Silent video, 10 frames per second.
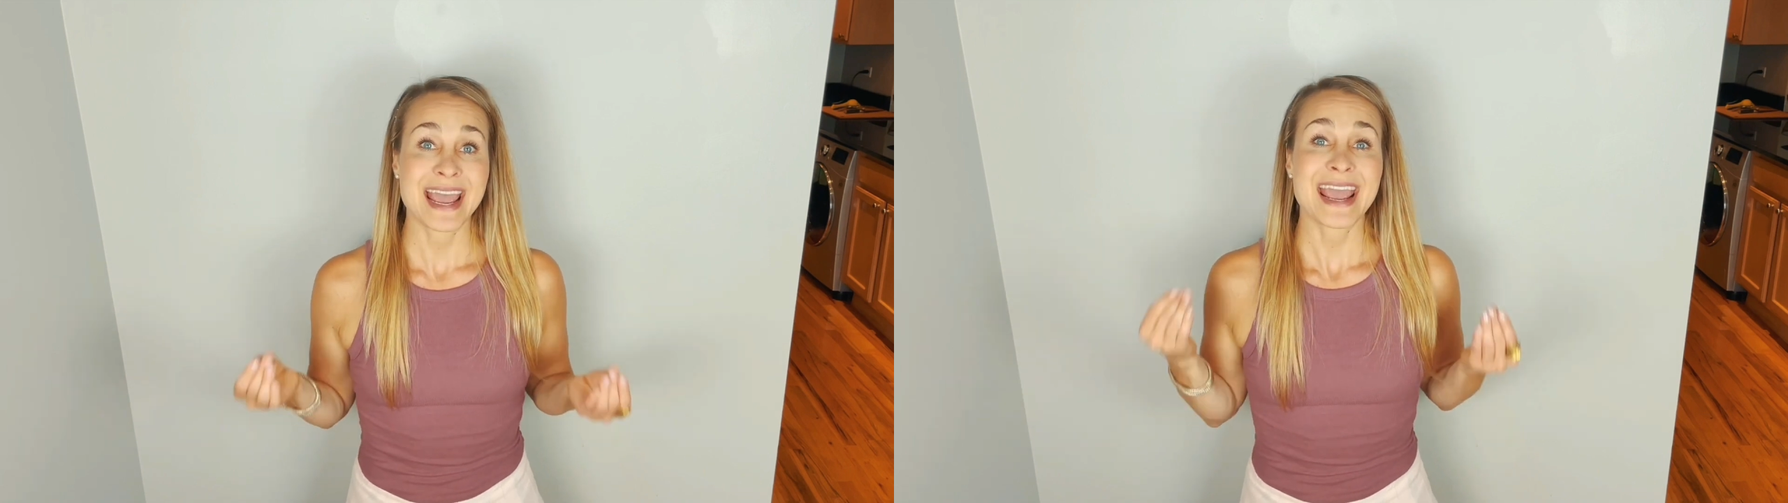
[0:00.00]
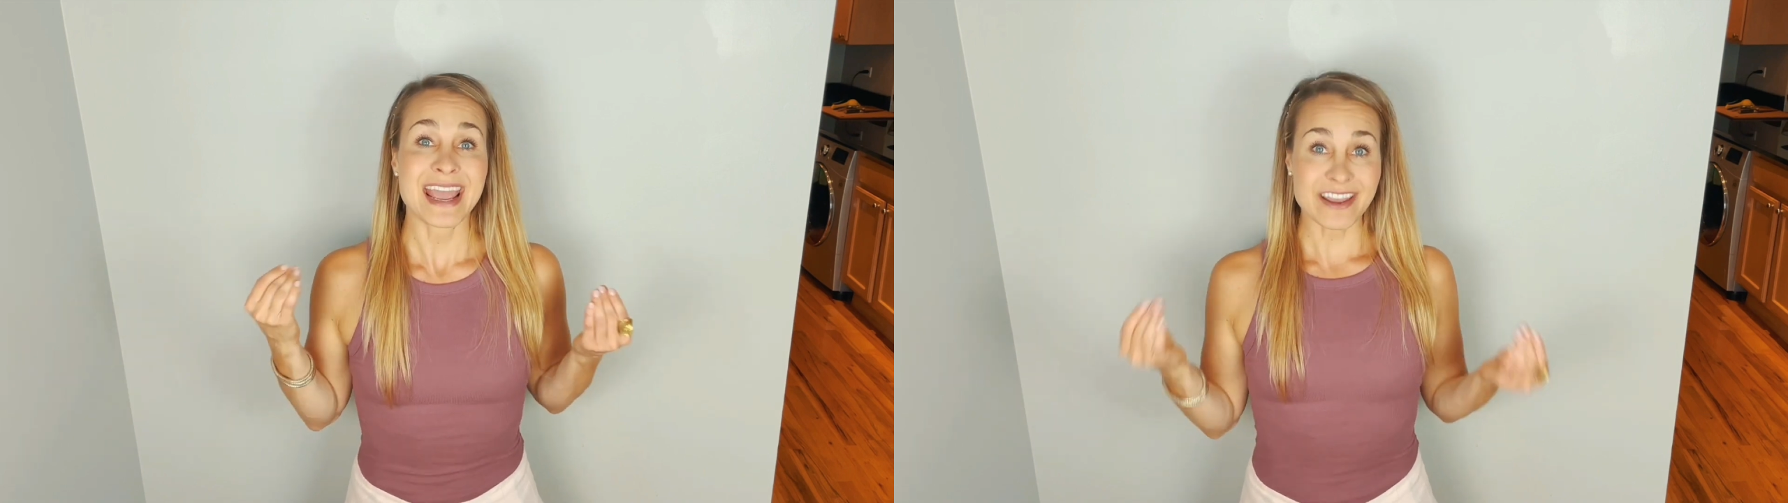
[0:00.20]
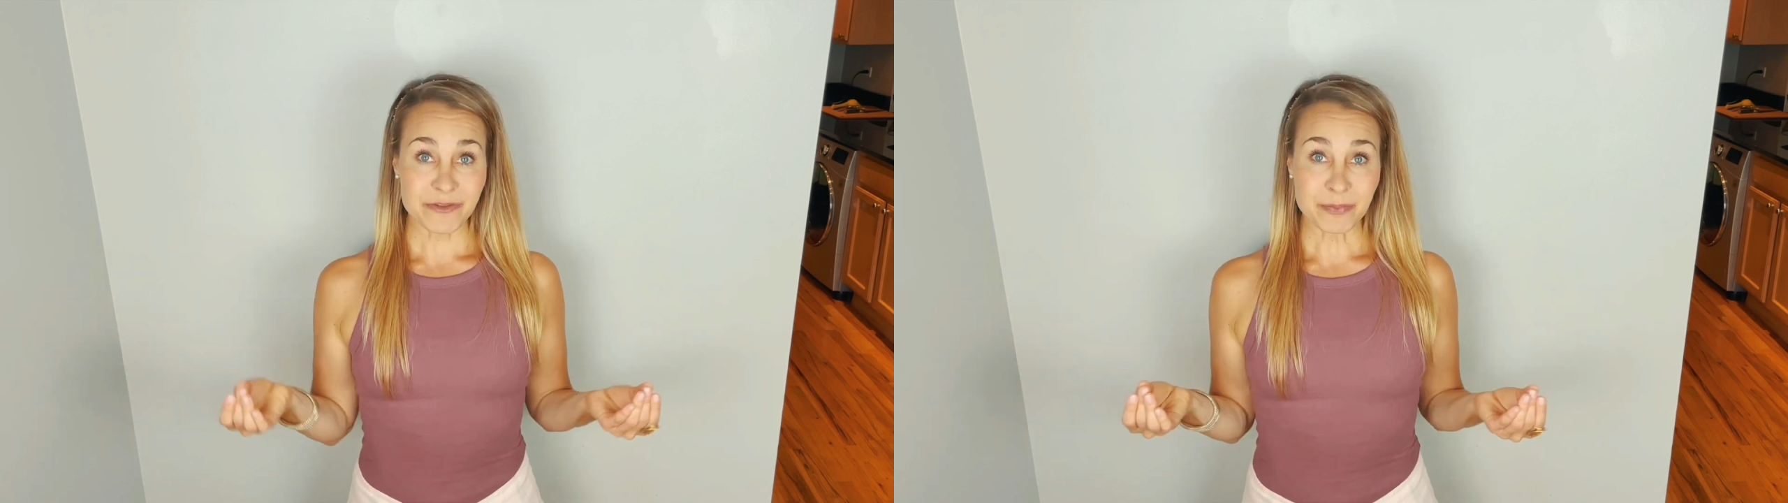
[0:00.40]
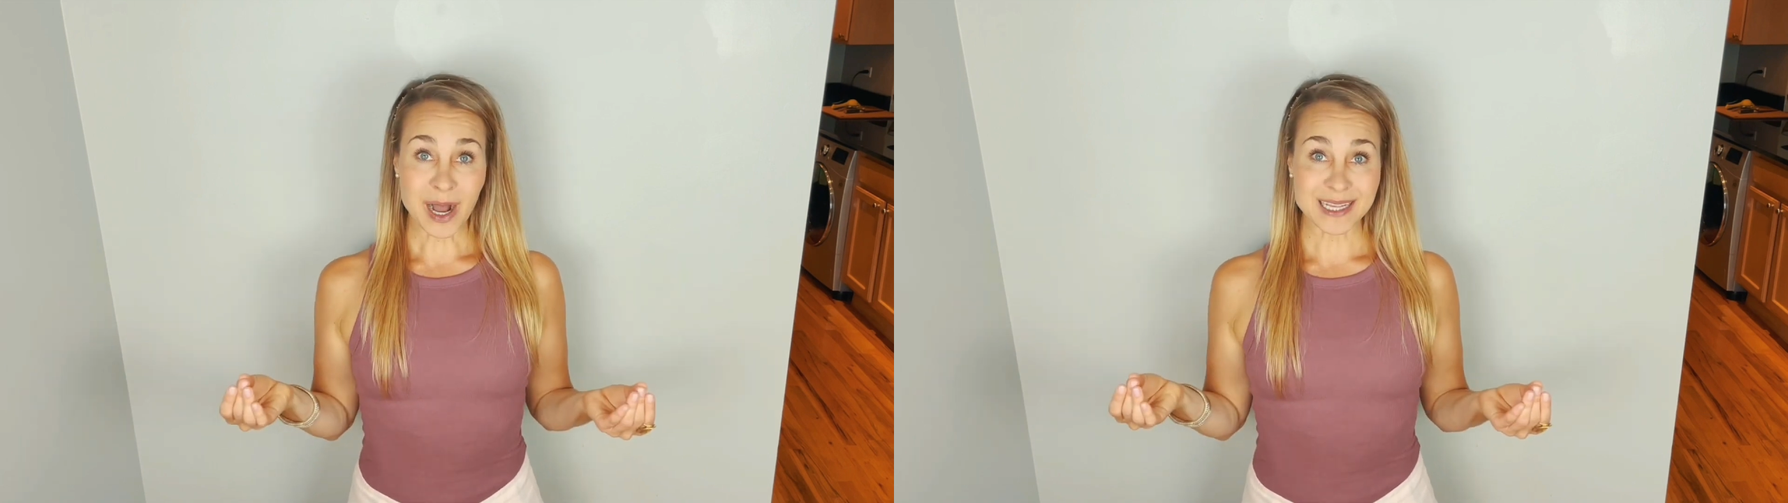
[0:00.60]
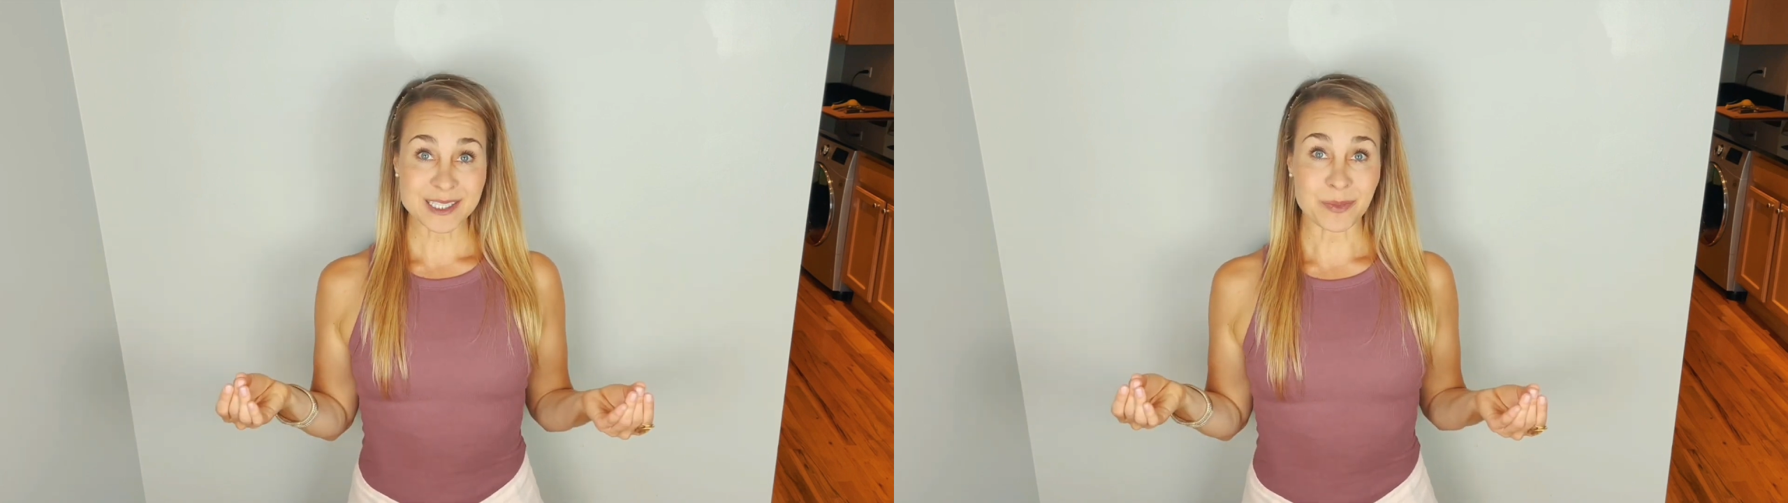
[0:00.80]
if
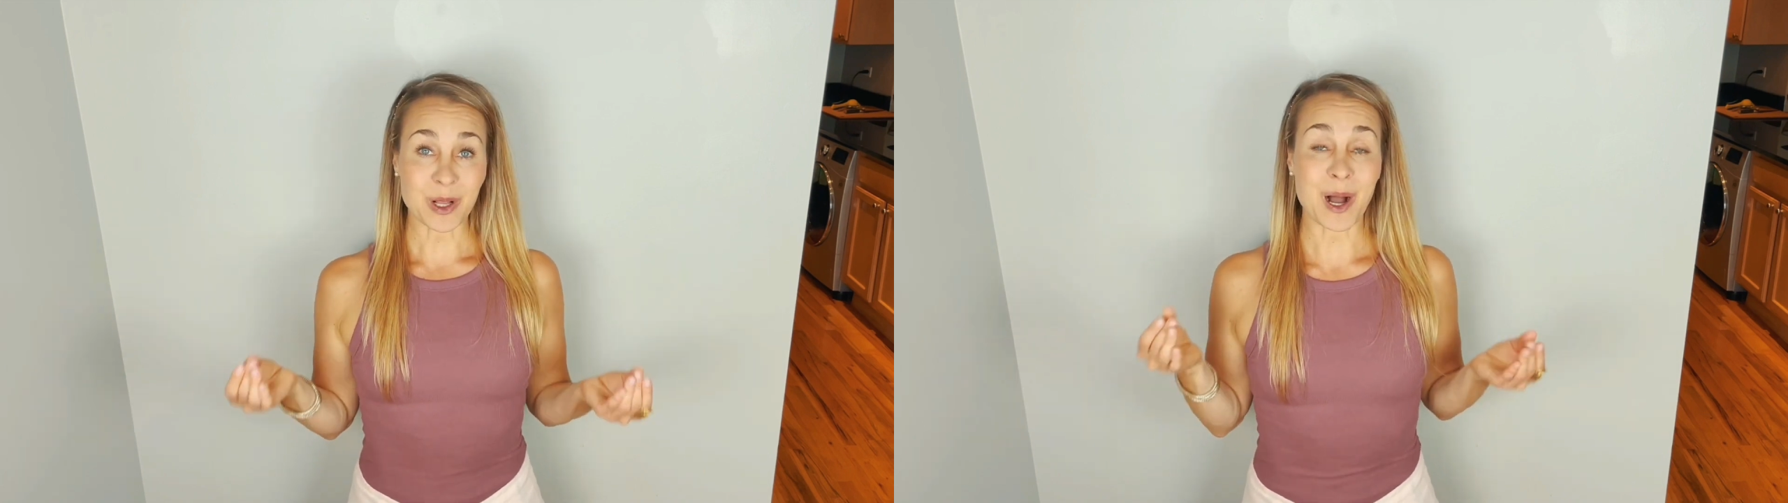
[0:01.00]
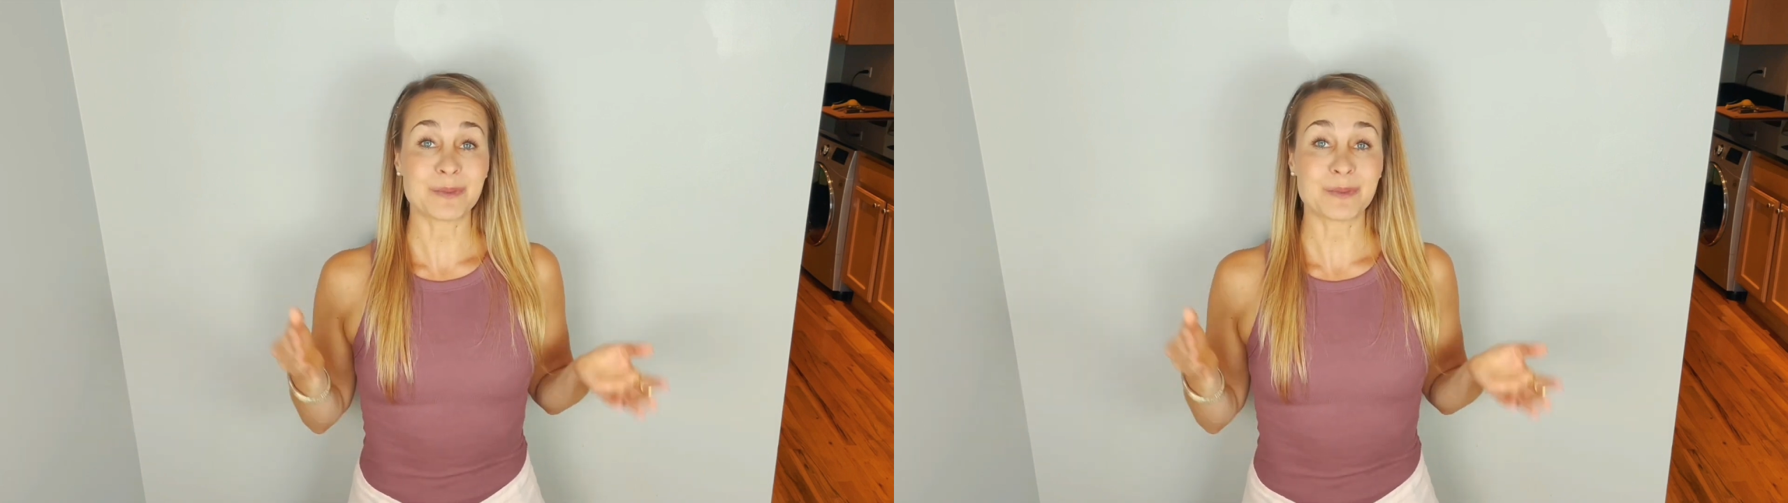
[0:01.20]
possible, up